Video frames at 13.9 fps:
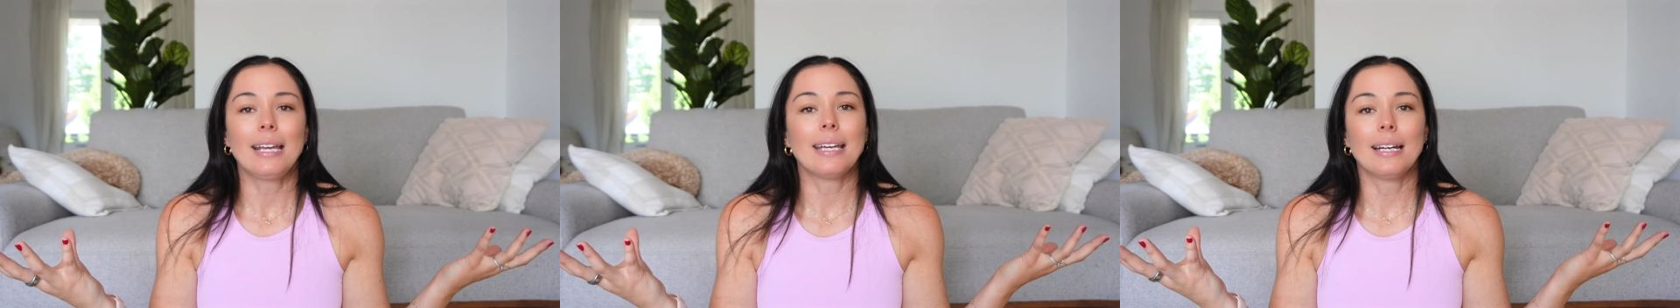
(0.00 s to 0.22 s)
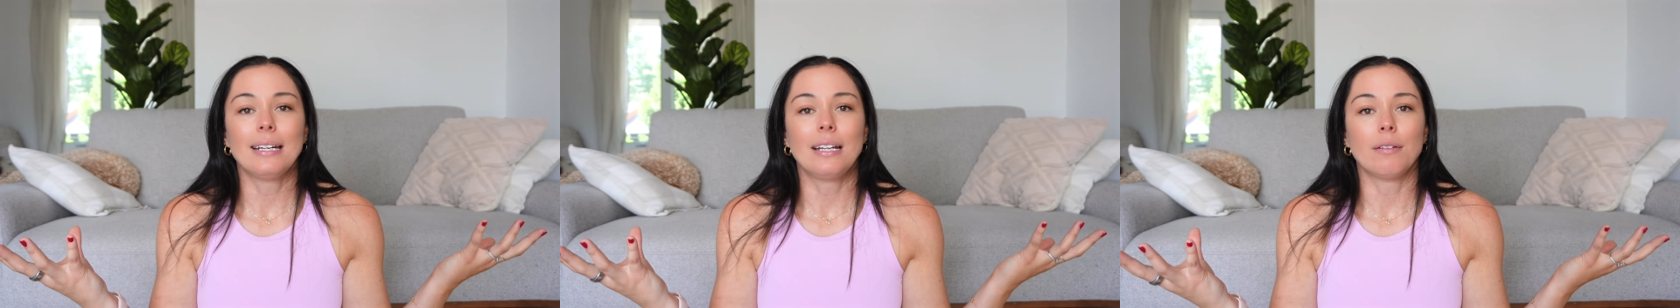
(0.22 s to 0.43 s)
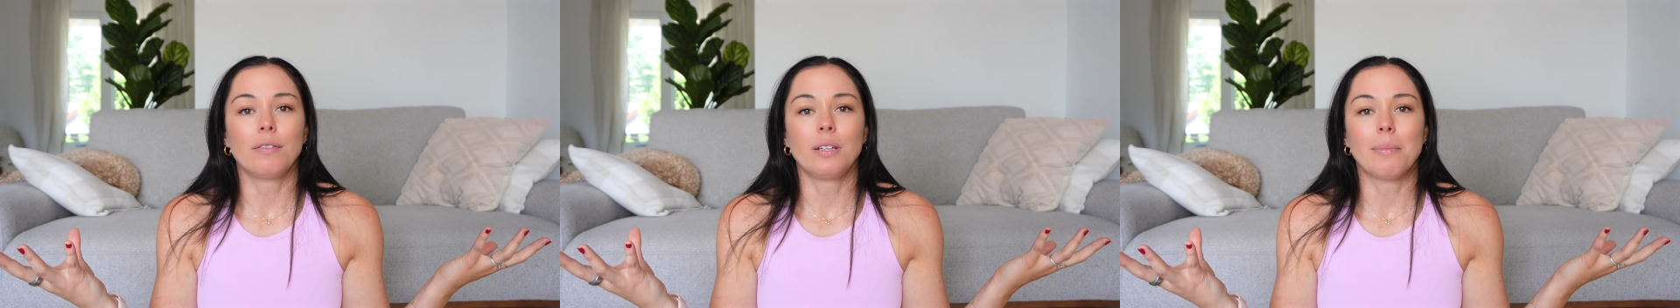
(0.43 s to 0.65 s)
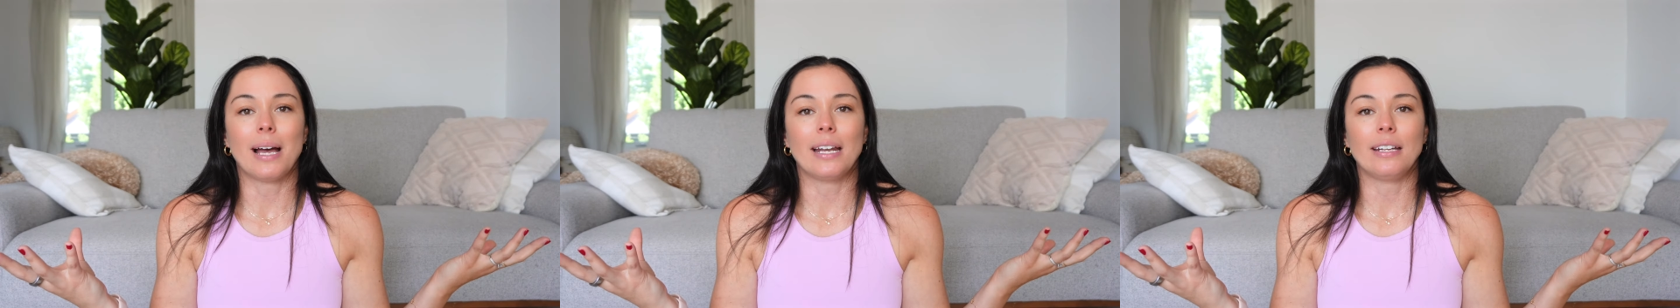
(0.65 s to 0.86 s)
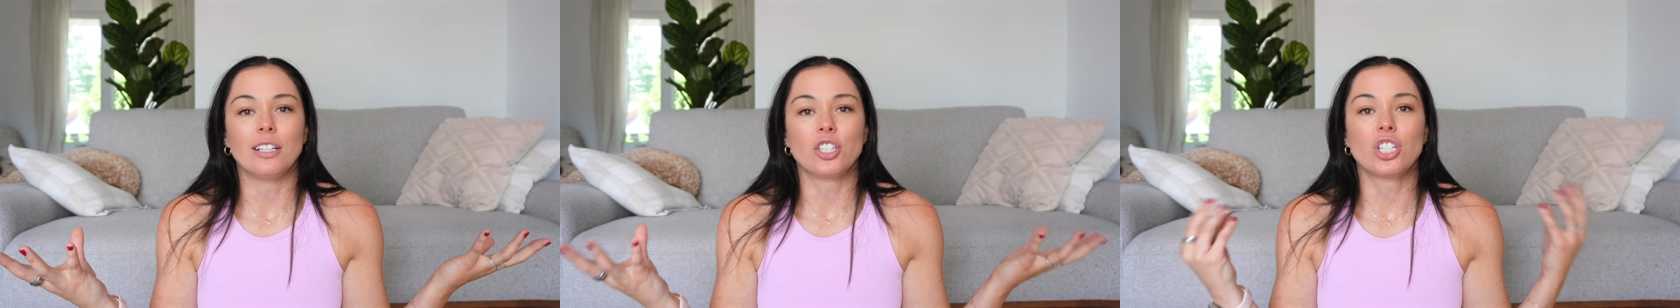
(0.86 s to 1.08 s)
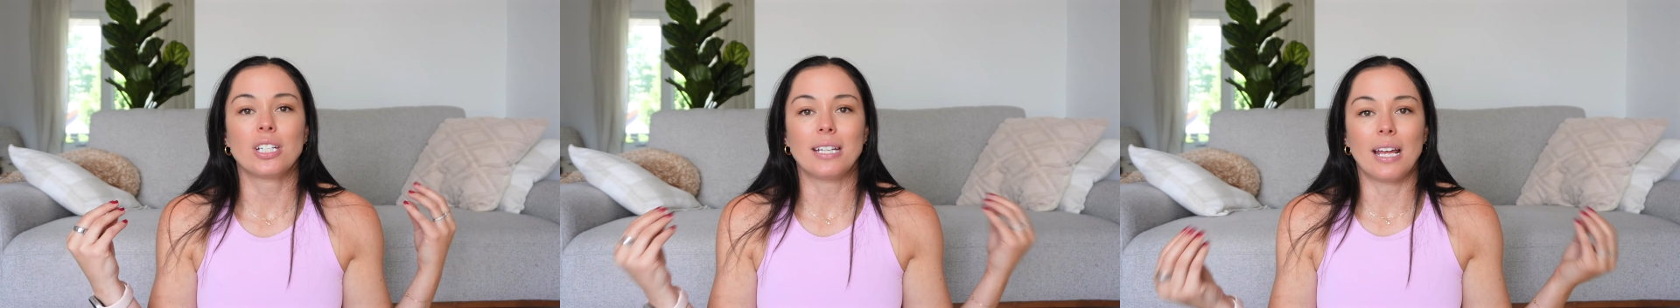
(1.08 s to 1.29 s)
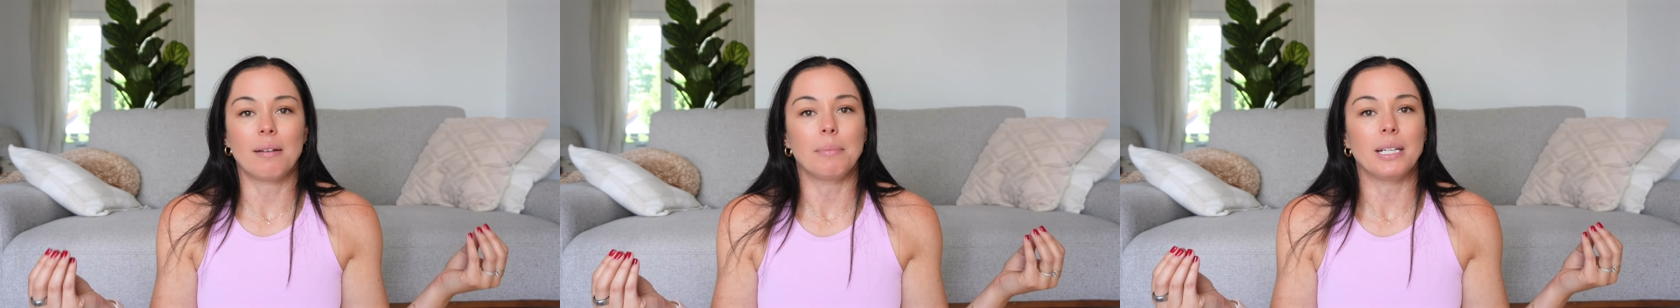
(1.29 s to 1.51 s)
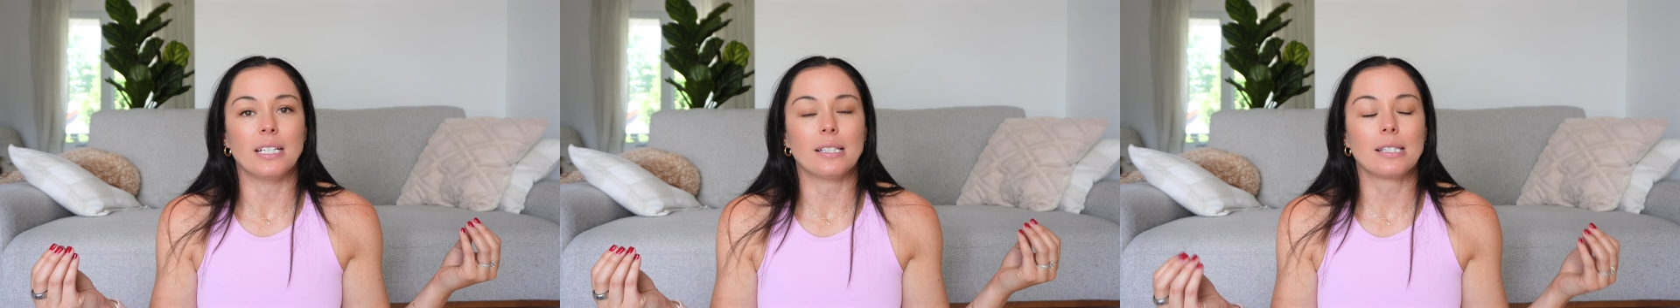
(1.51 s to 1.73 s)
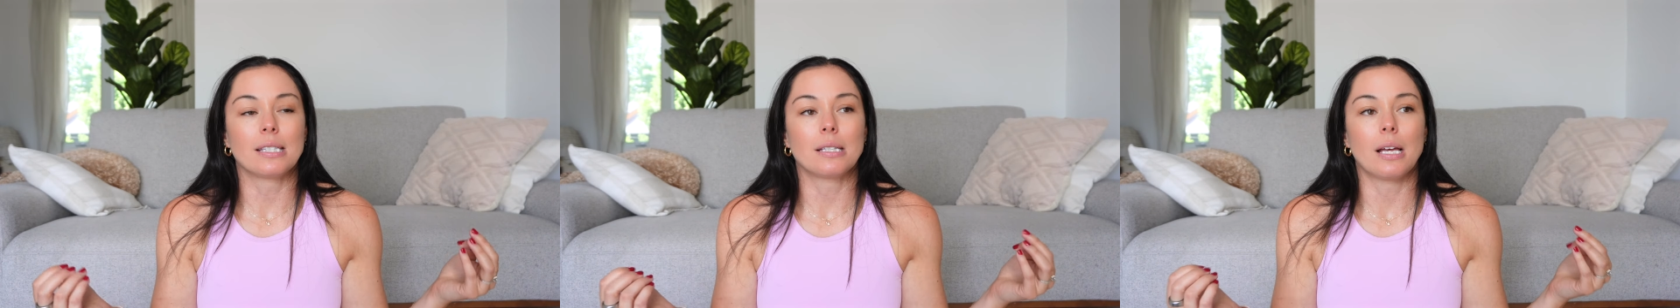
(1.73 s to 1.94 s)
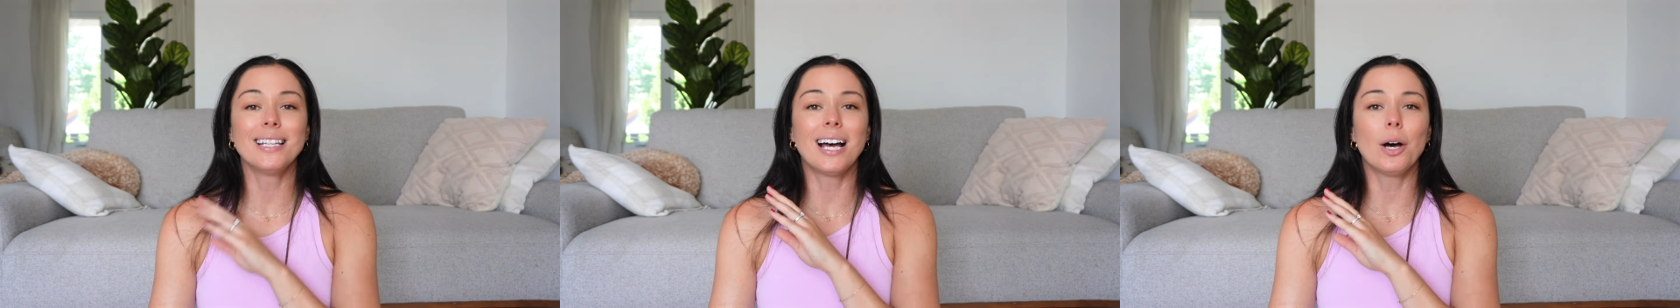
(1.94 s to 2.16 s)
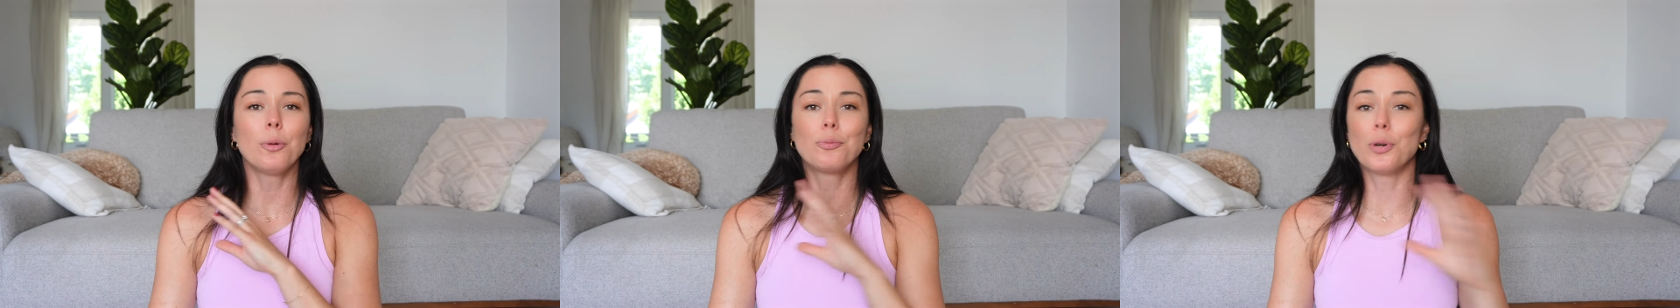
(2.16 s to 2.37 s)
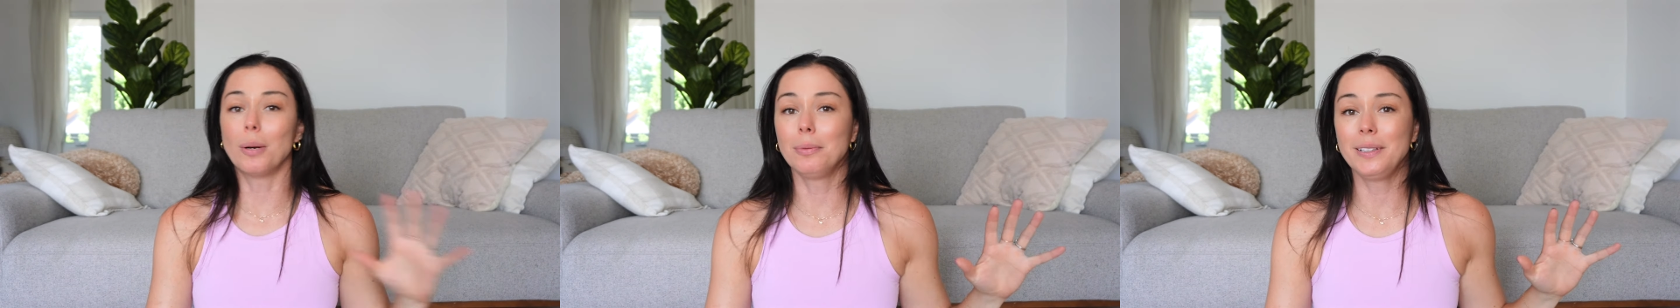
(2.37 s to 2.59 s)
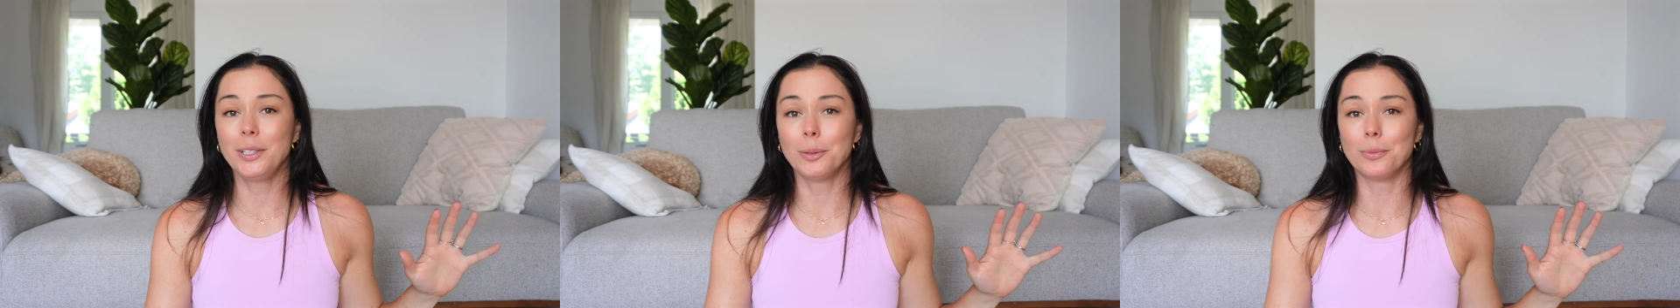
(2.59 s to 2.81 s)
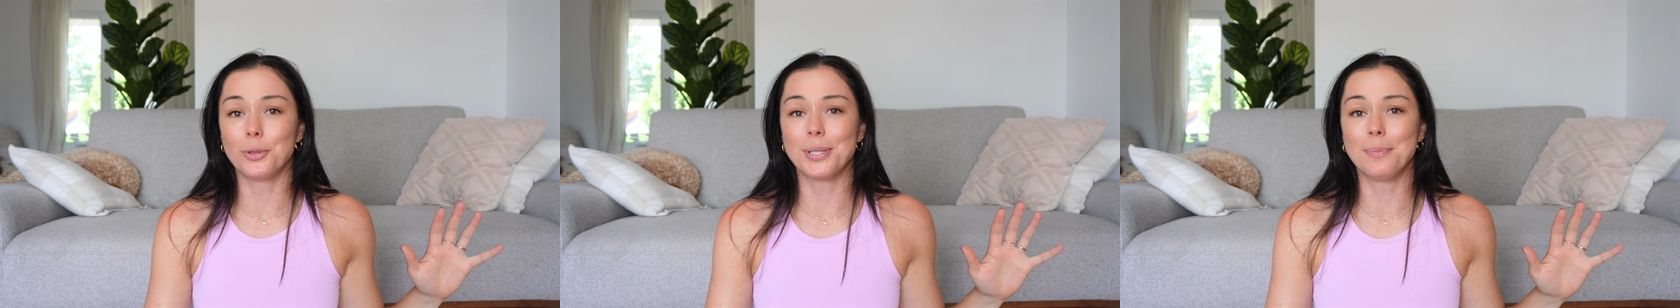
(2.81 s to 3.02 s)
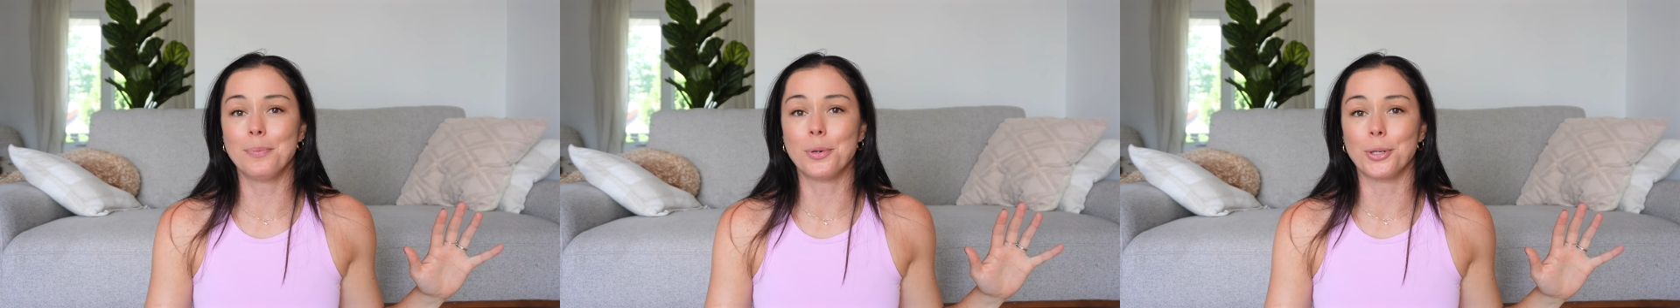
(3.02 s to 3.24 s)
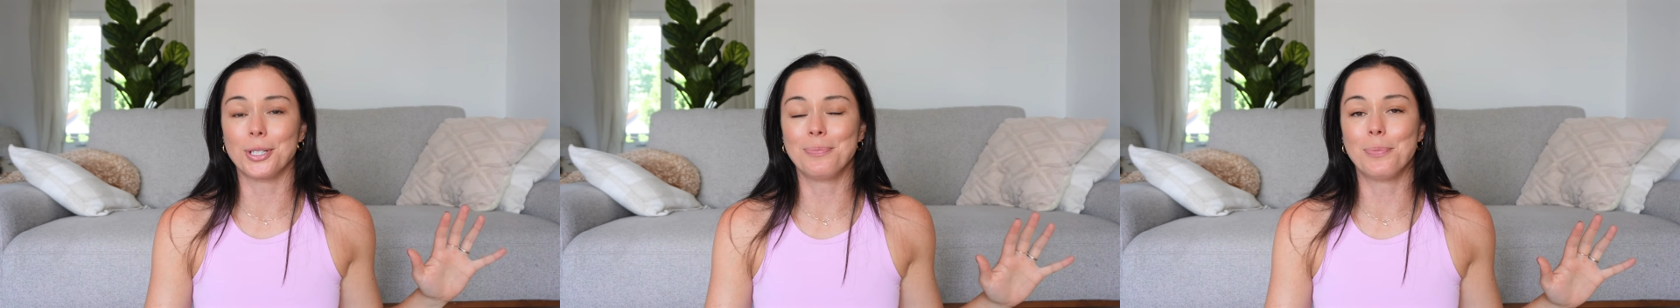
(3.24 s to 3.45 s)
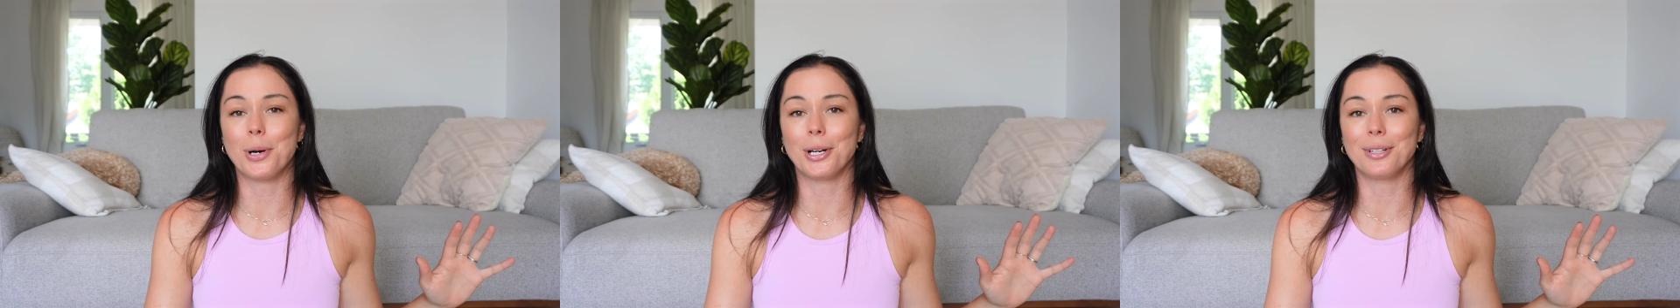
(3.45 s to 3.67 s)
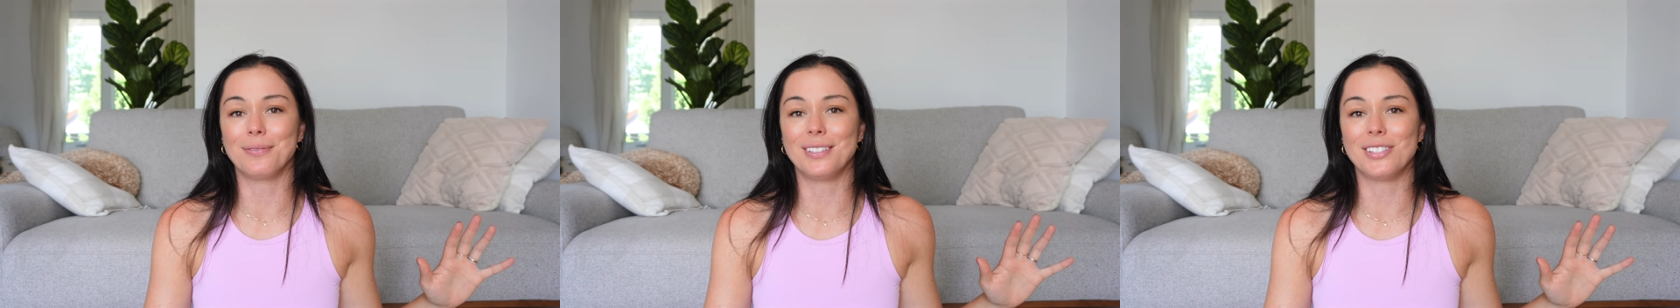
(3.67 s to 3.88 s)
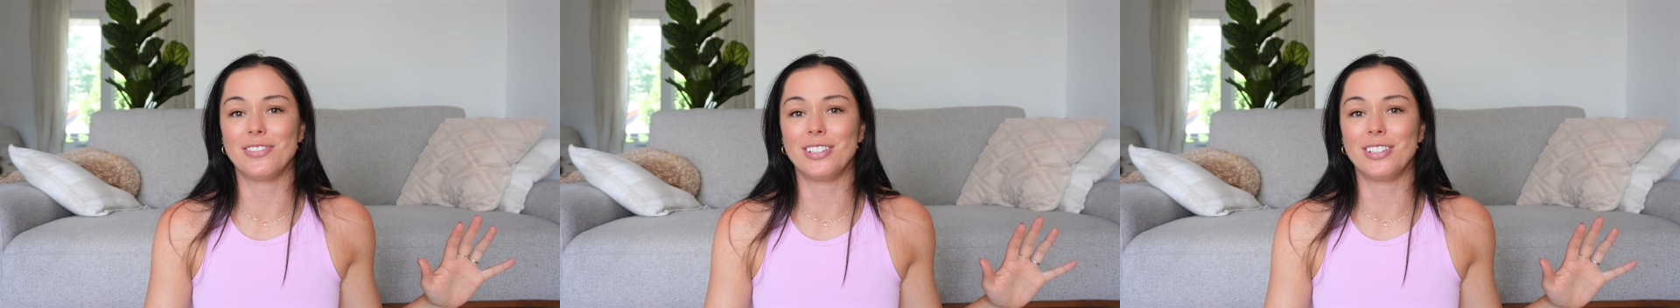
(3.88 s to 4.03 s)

can definitely manage 10 minutes. Now, probably the most important part of this